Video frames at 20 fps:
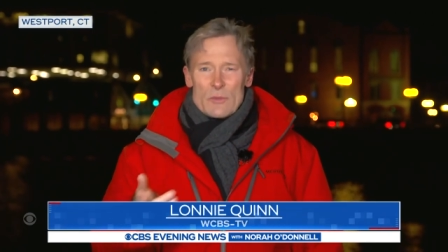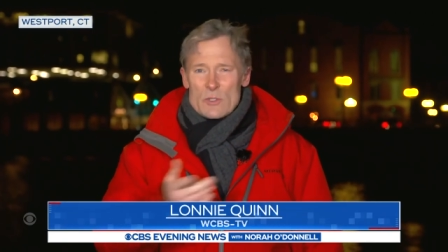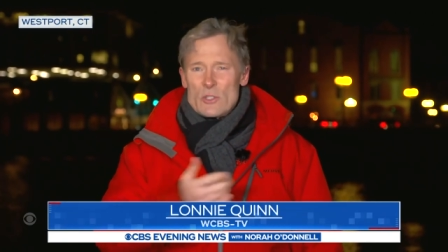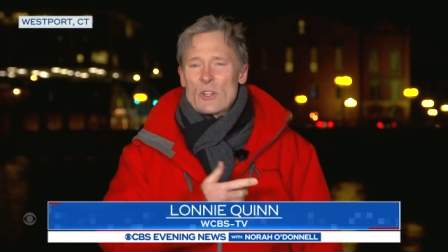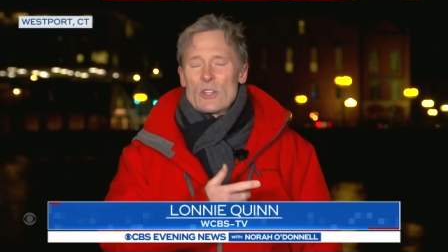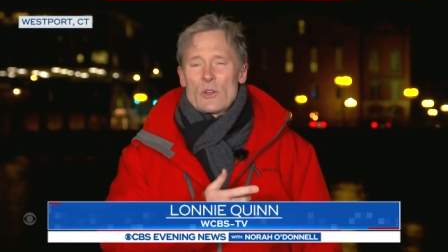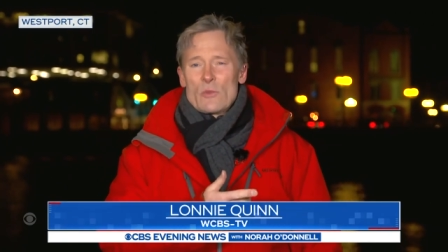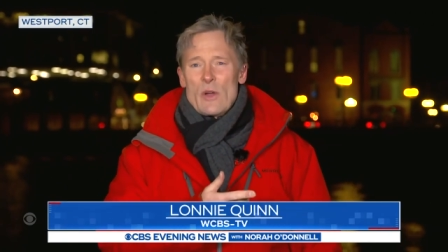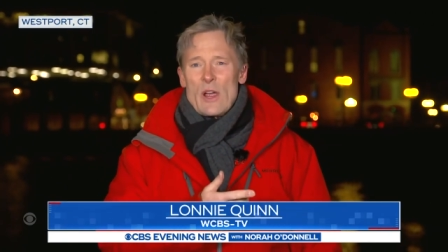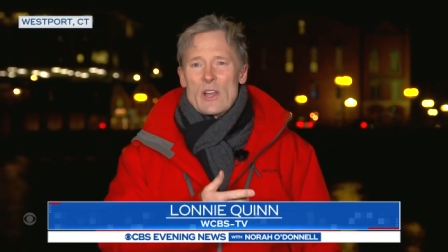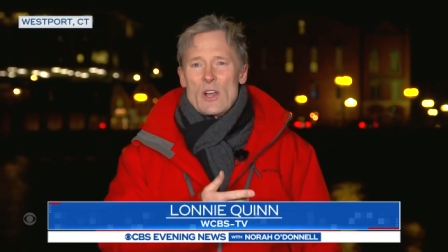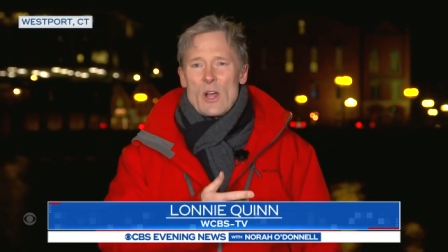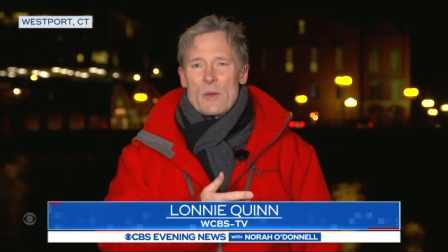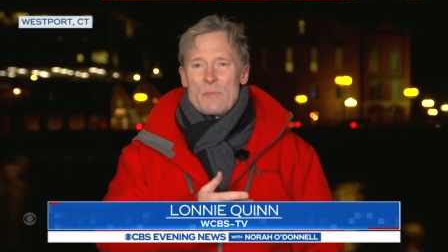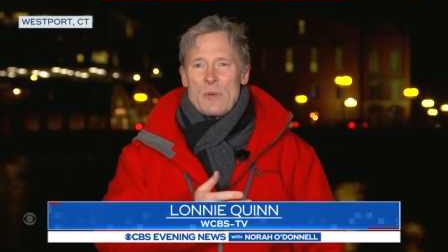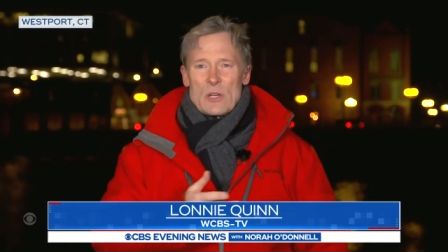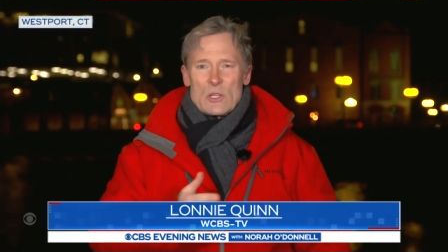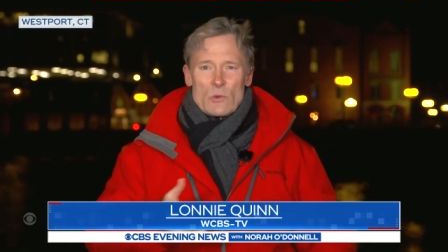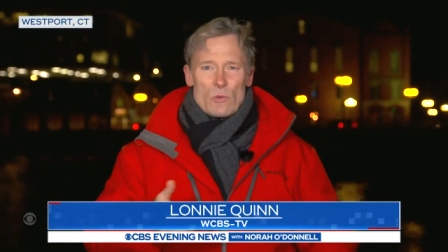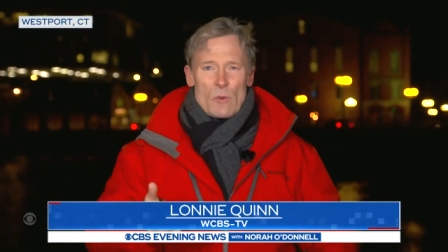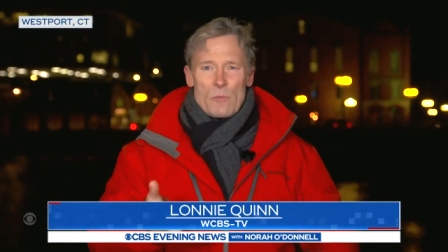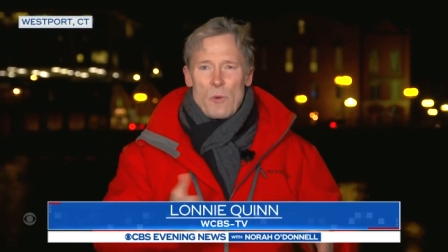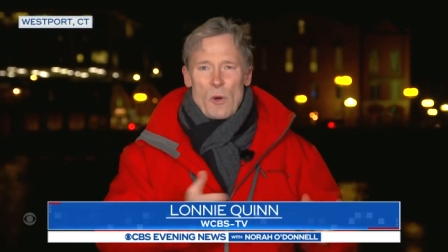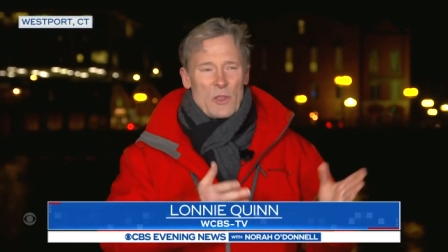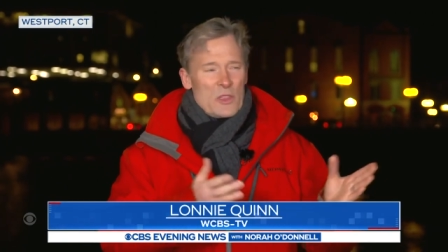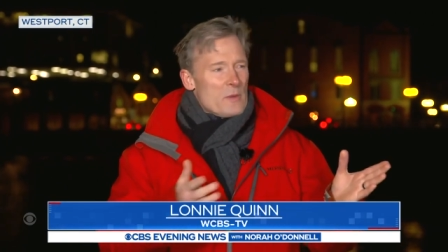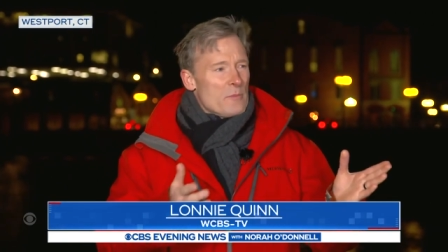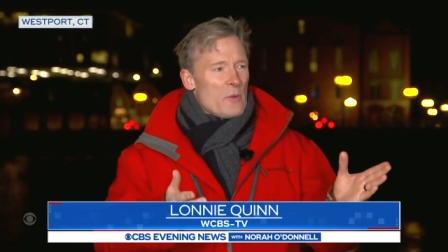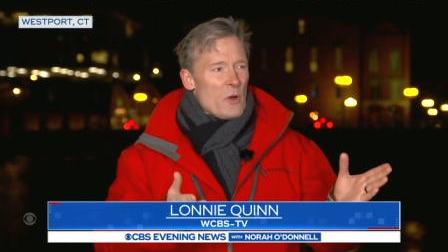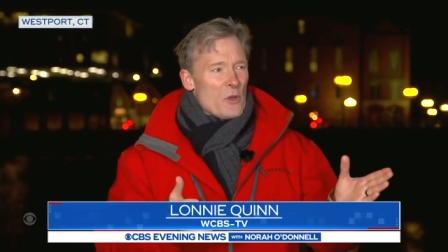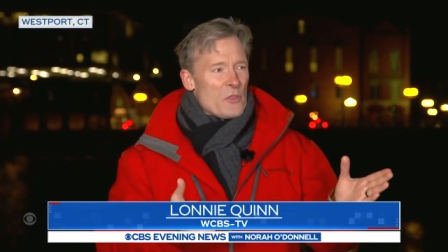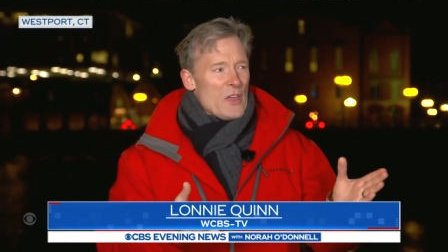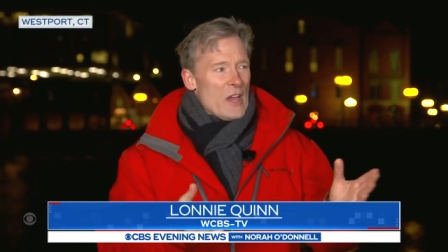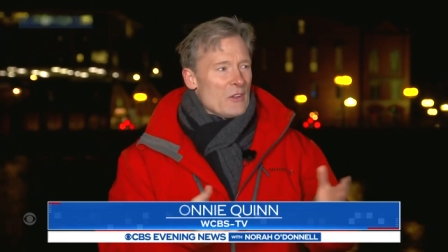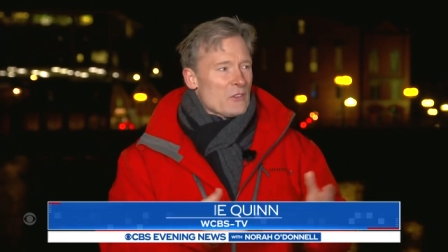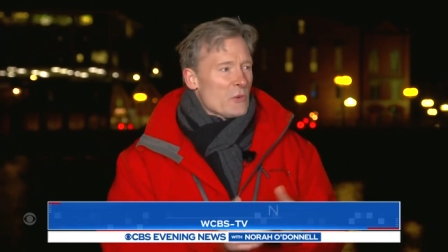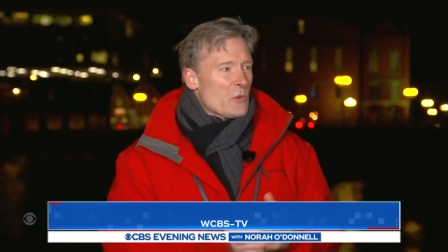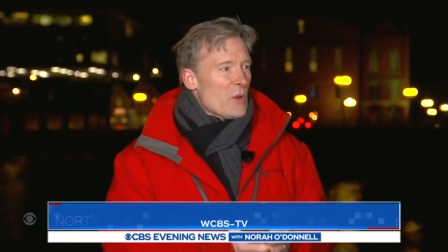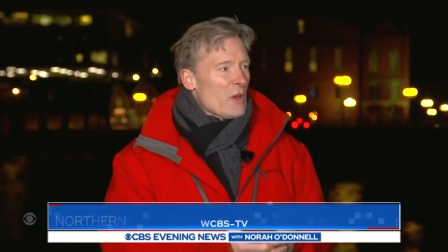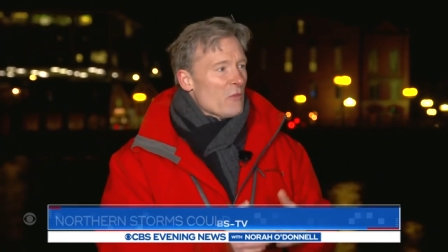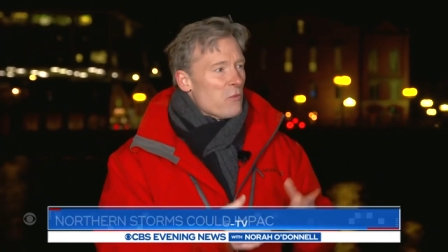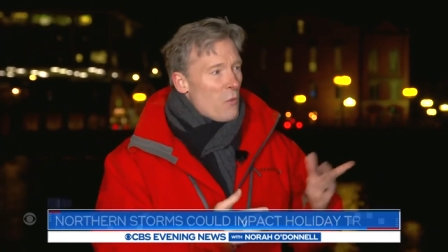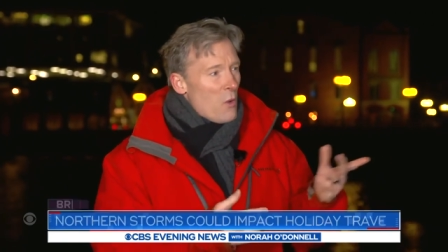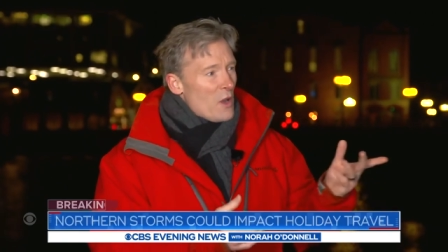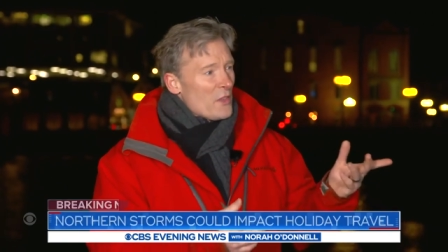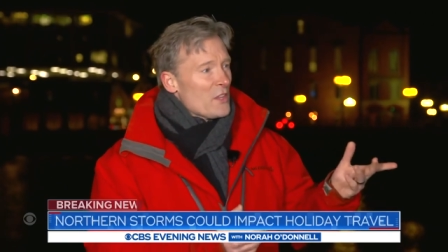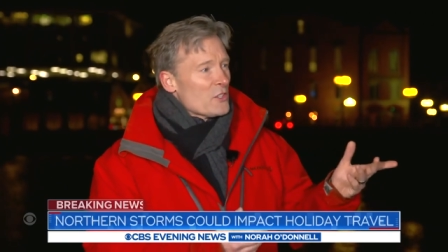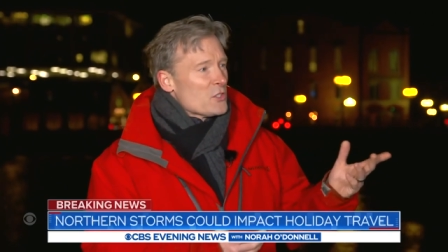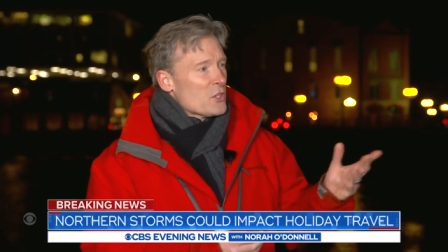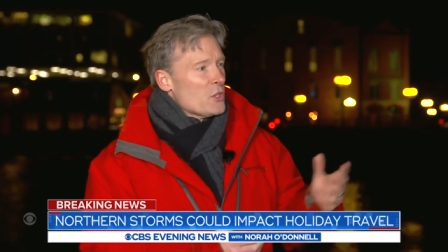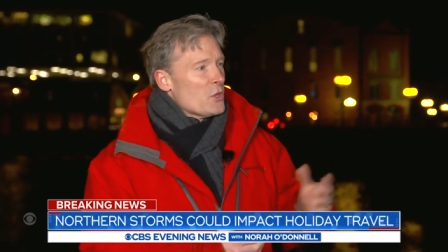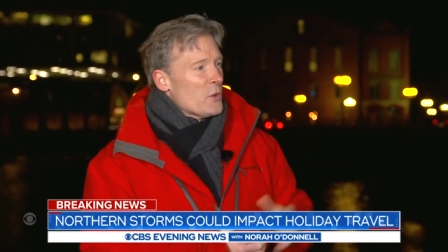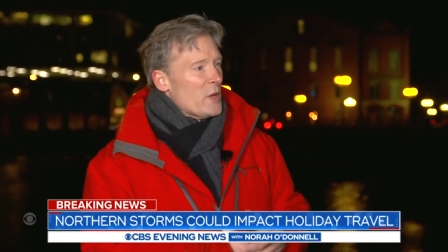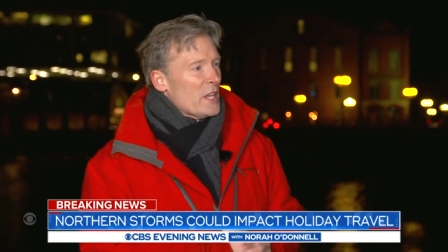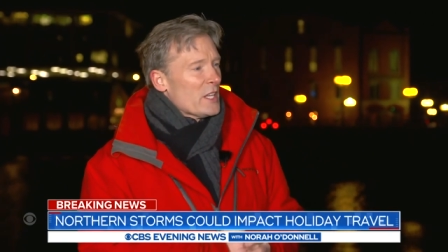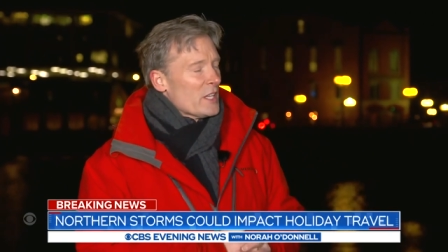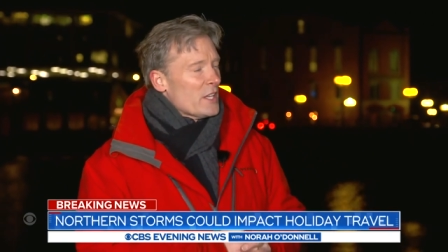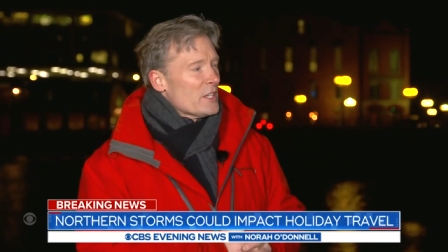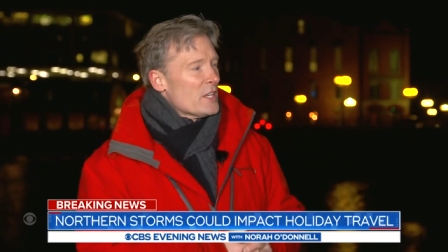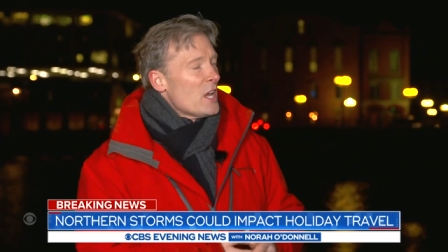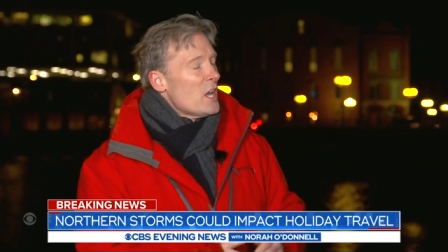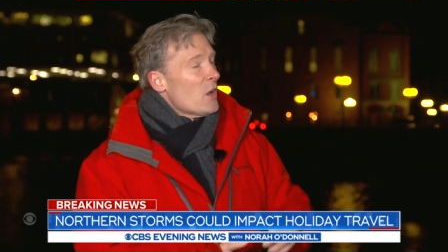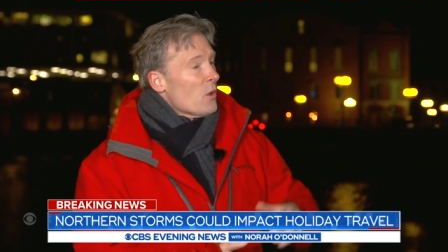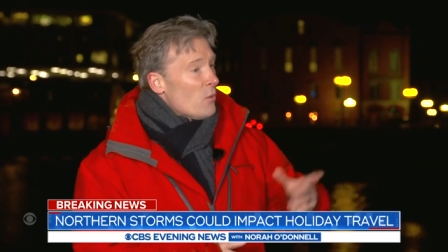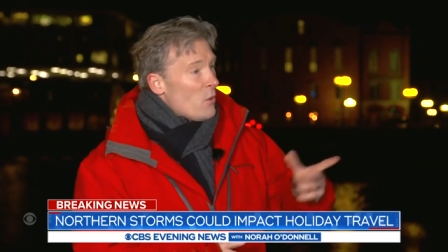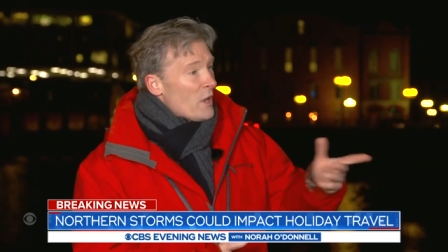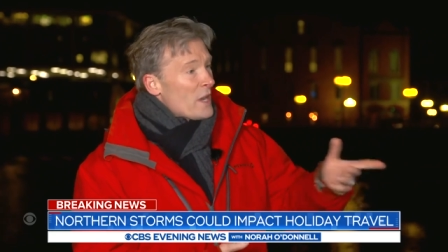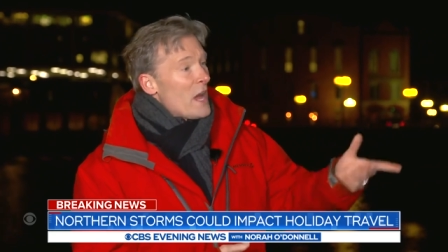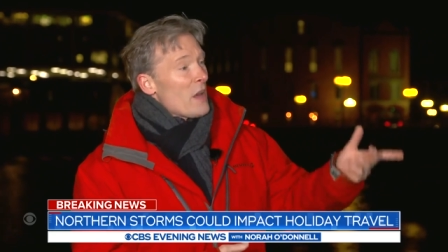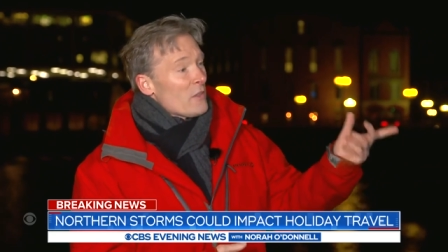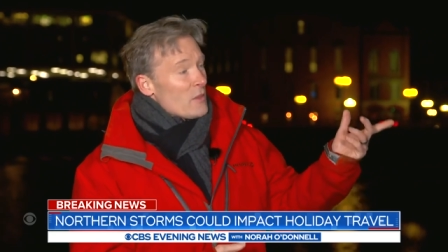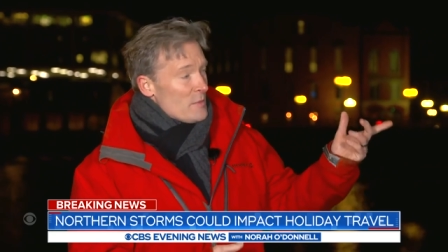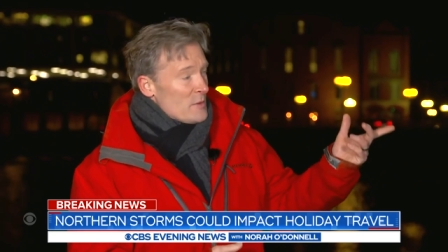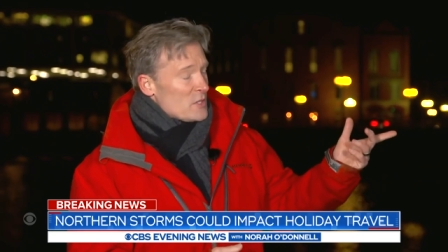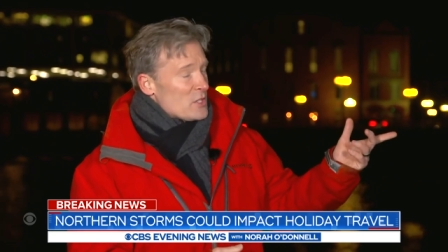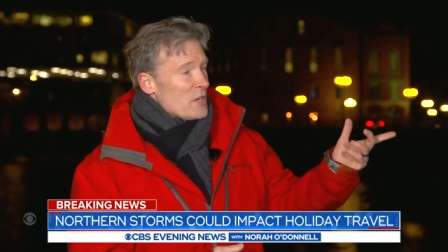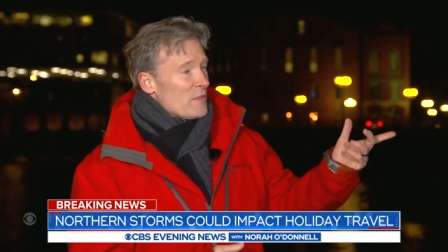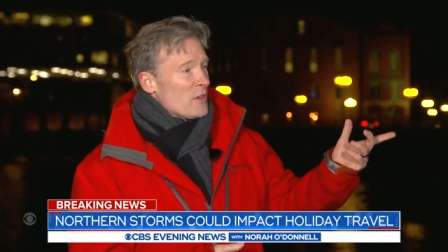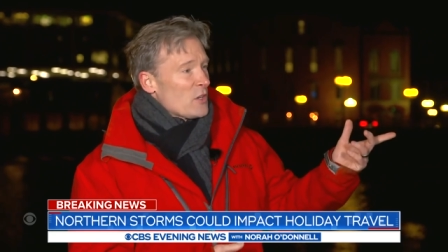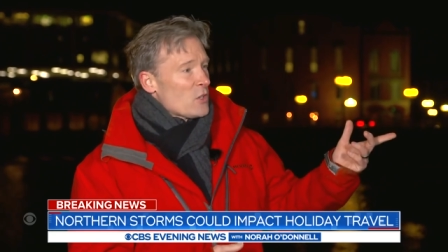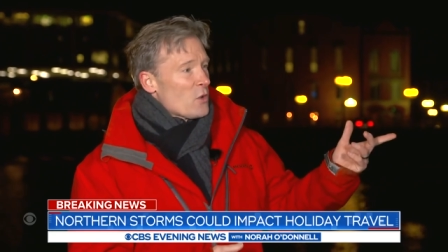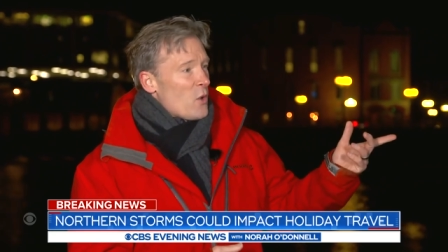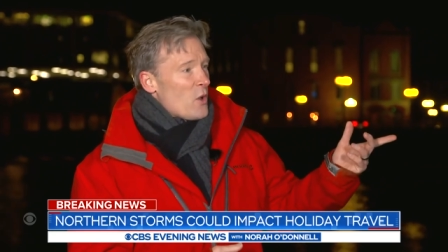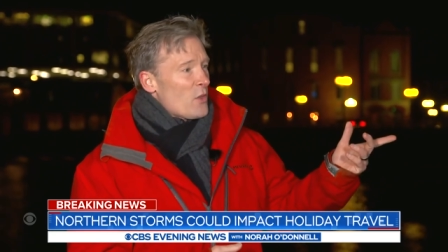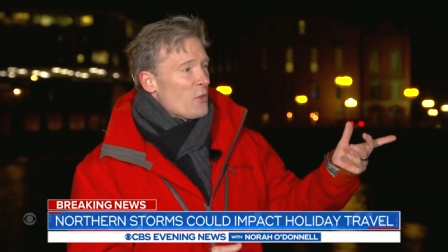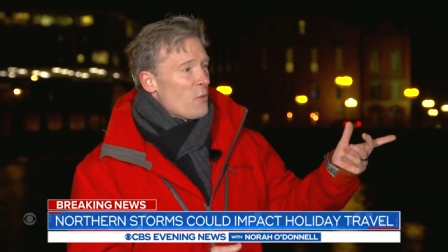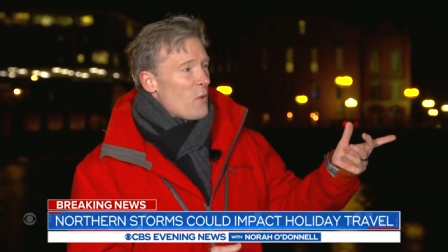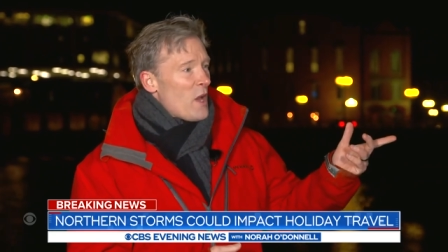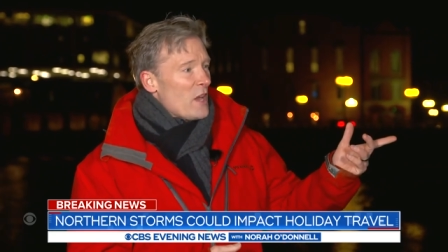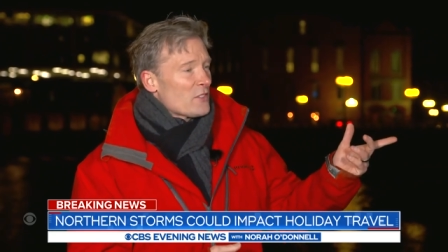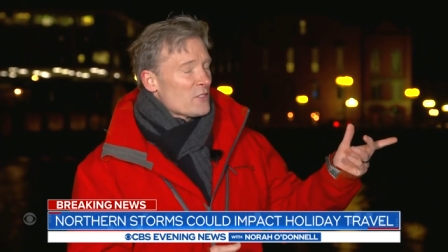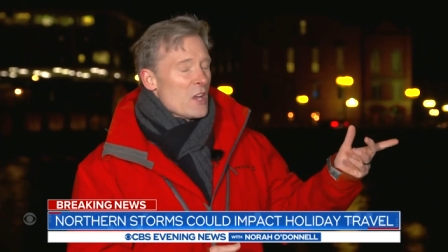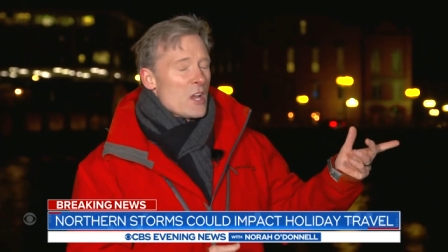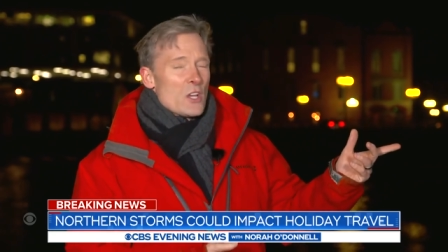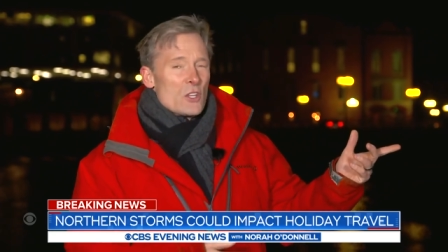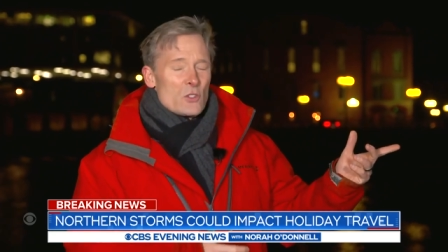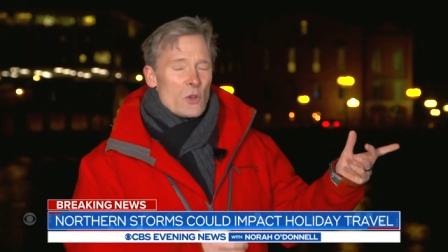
Let me show you the radar picture. We'll point them both out to you. We have one that's in New England, one out in the Pacific Northwest.